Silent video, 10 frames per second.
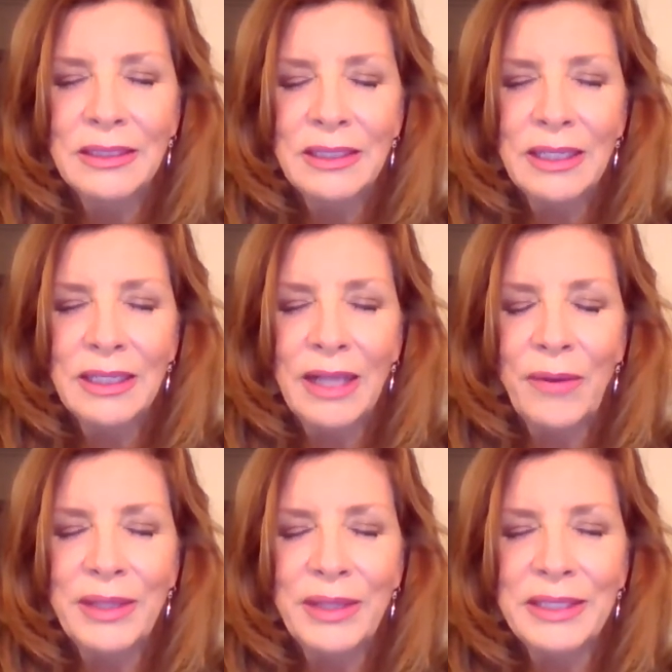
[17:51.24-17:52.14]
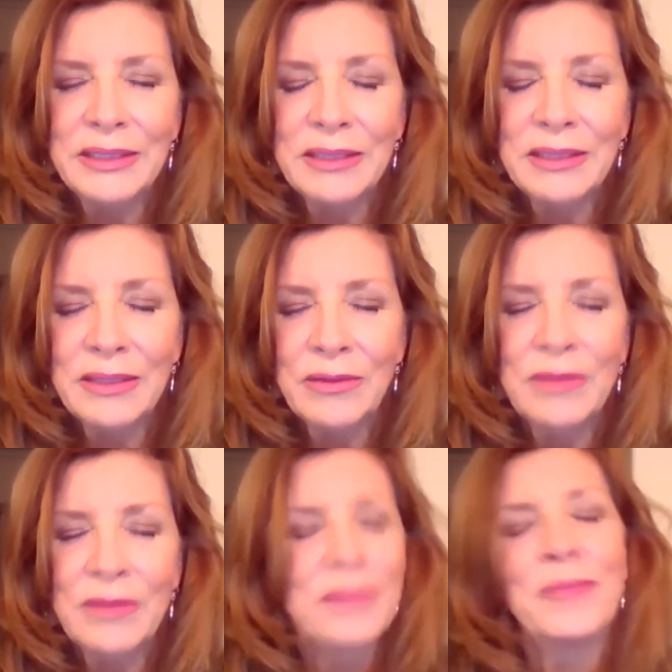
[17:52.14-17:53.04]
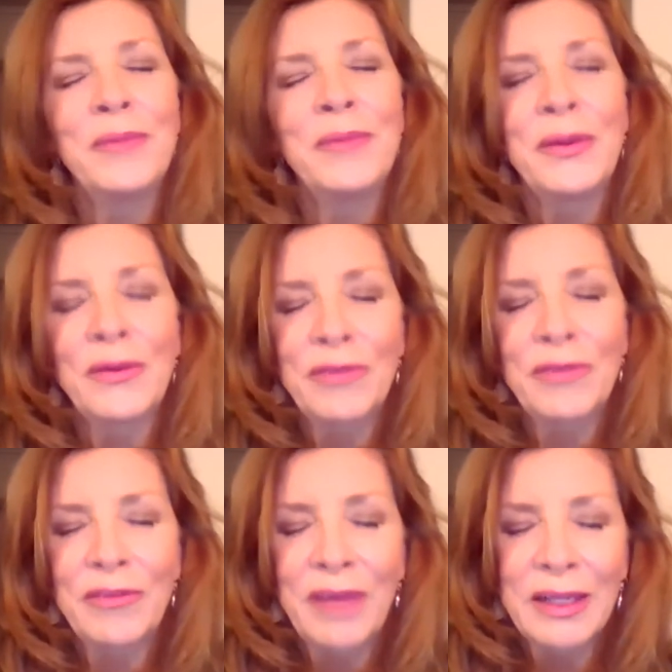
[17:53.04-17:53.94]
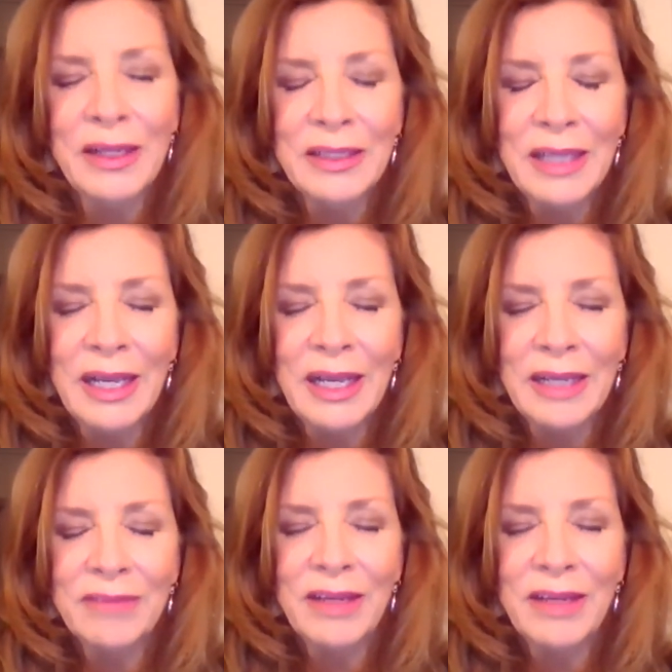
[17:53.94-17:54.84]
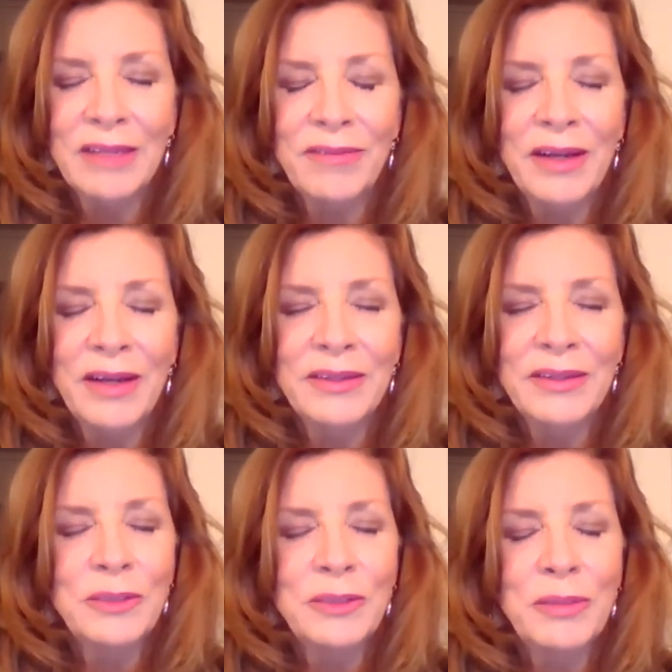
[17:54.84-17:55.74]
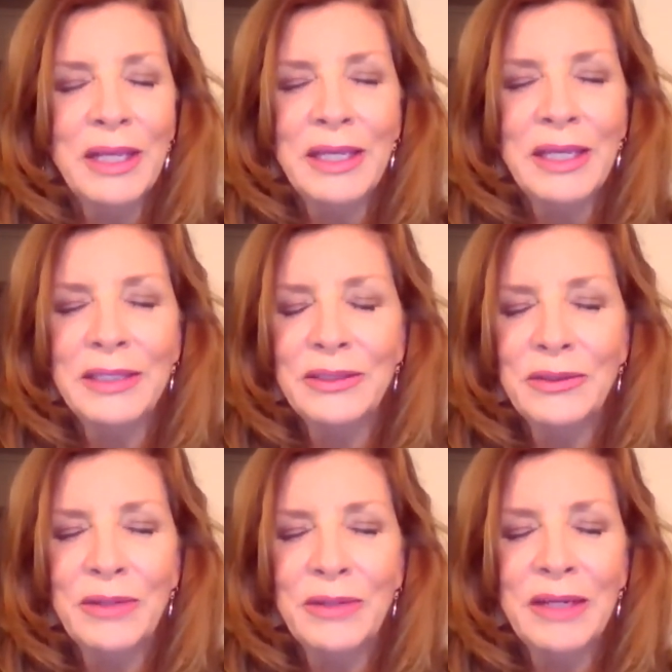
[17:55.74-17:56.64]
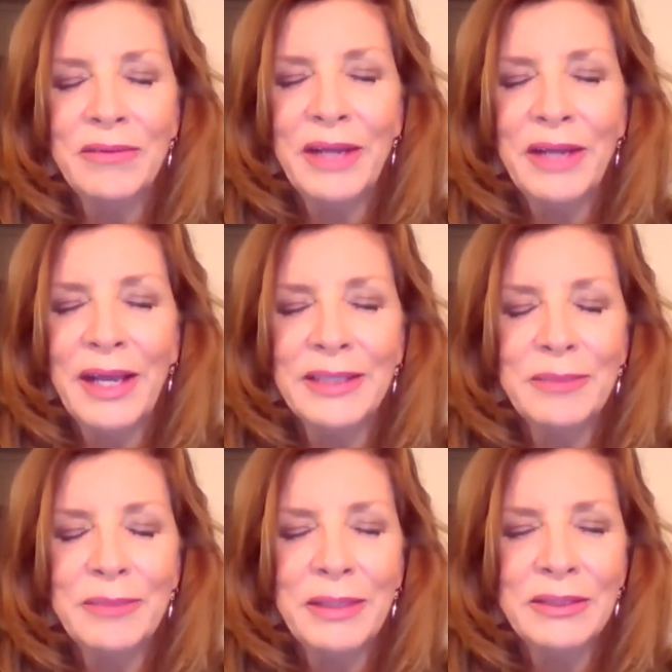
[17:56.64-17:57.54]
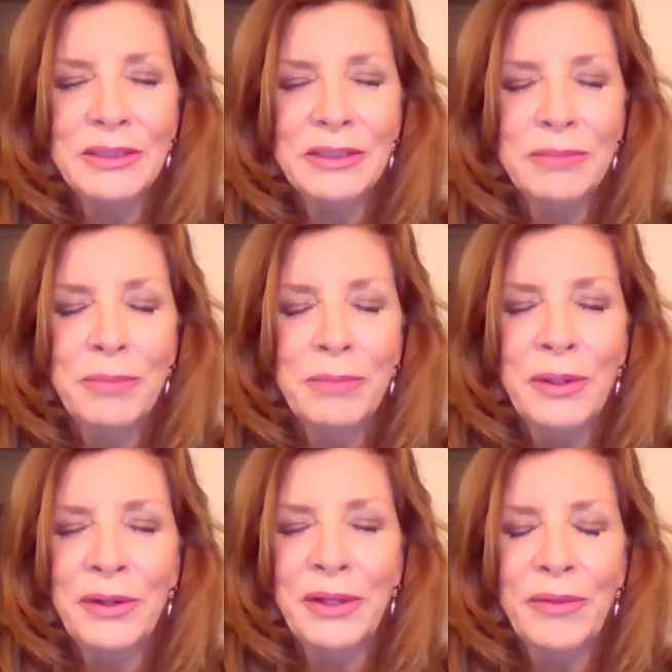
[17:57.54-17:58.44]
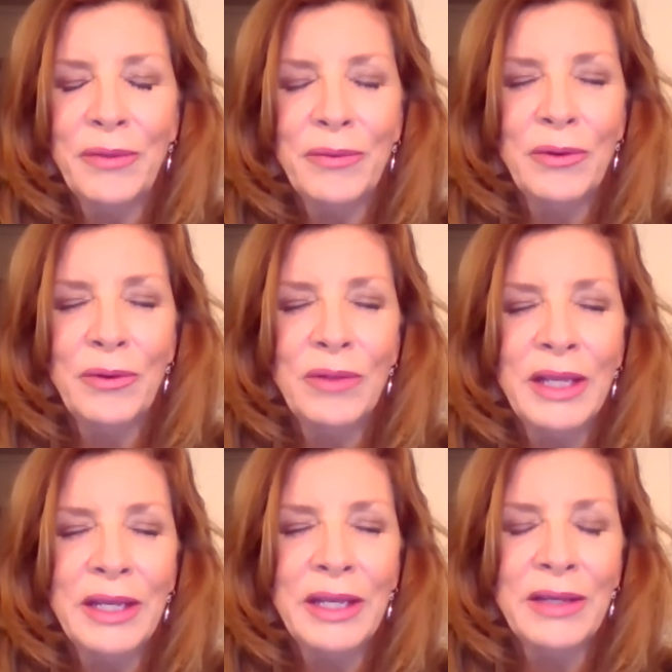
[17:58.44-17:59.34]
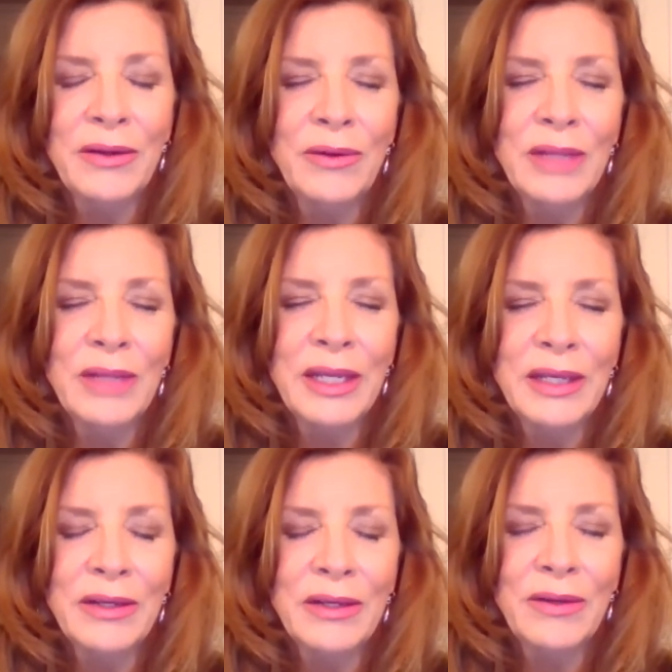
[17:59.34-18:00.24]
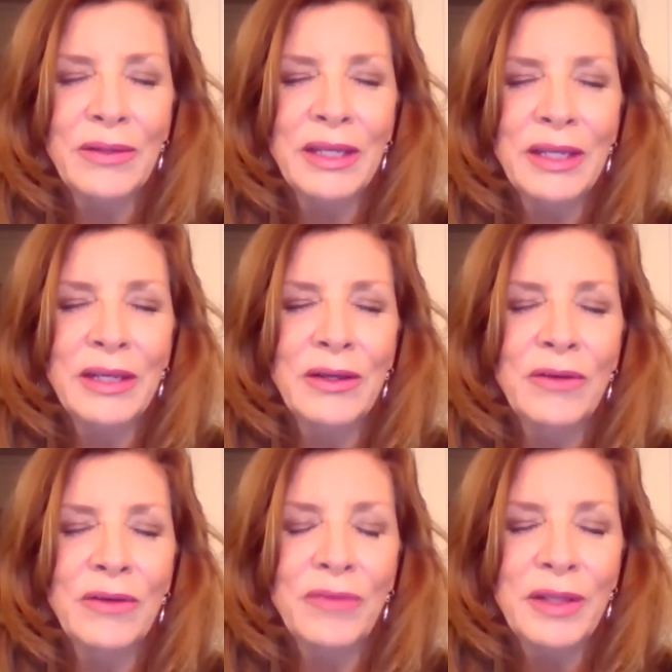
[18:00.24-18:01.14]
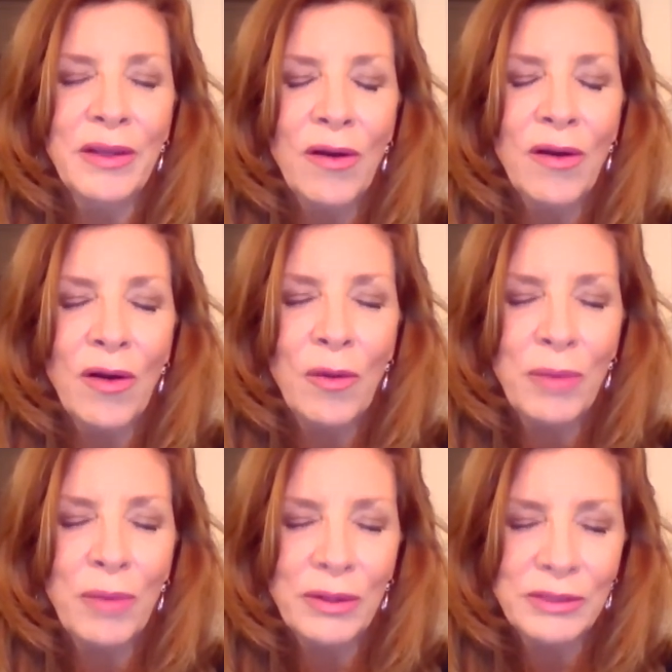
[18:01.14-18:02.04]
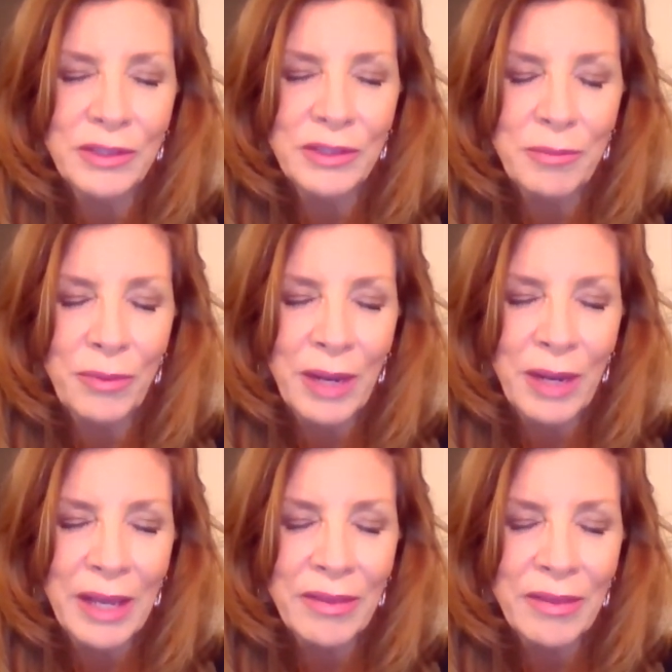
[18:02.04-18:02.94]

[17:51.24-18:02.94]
Allowing this beautiful violet light and violet fire to just blaze through every aspect, just burning through, letting it go, letting it go, letting it go, feeling all parts of the breath,